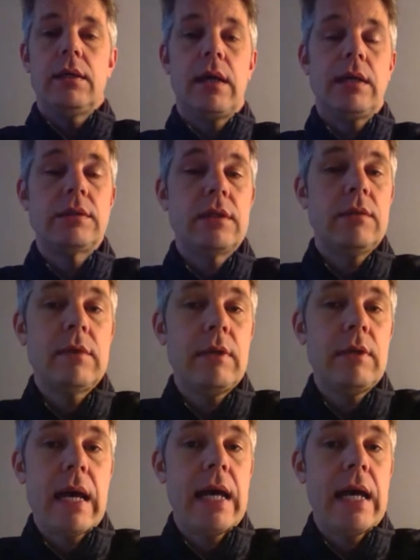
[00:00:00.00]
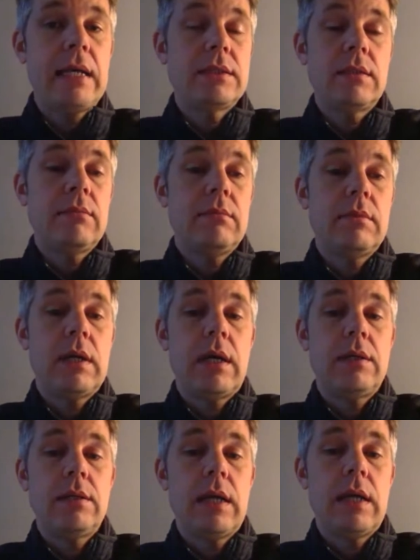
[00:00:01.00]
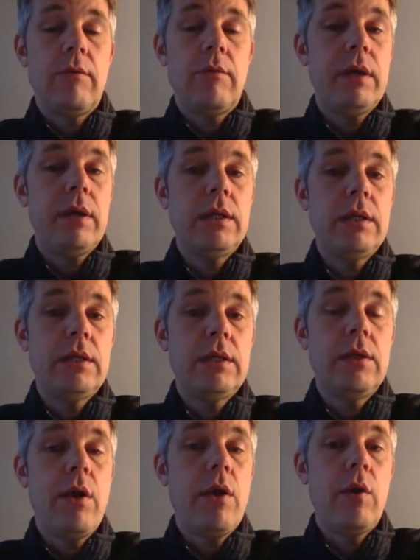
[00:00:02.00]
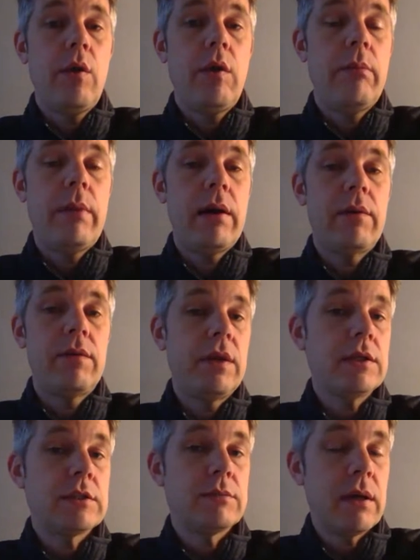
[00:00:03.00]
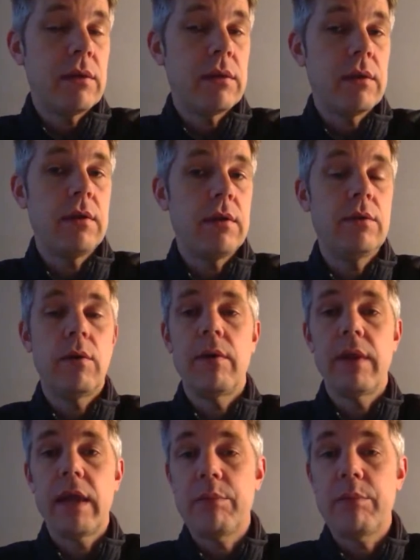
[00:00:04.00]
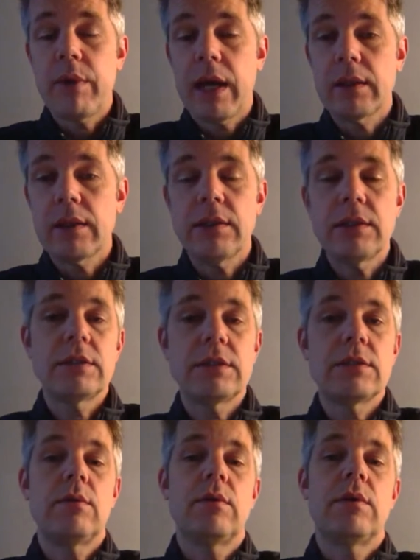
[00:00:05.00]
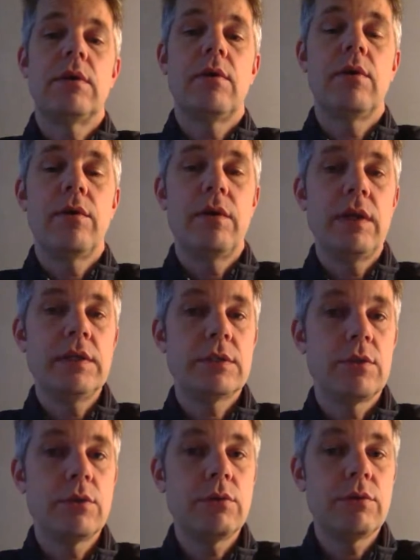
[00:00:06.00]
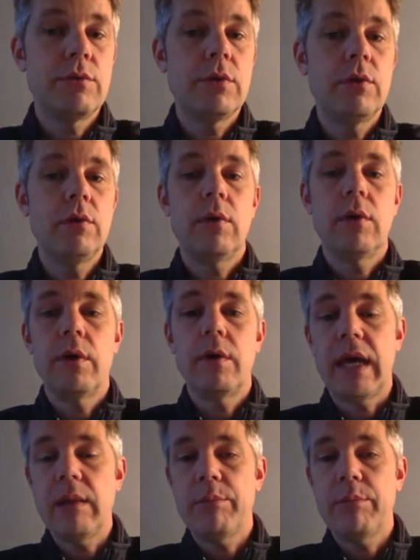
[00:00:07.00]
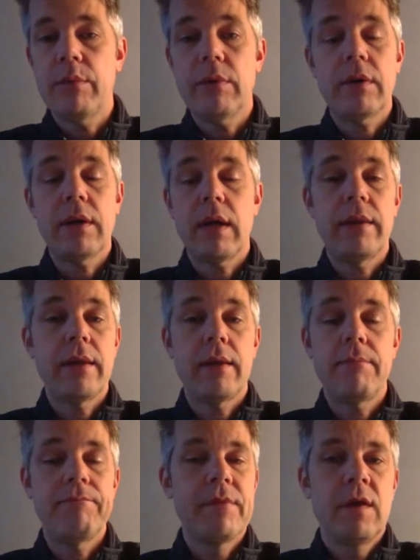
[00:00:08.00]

I sometimes ask them how many know about this method or that practice or this guru or that book, and then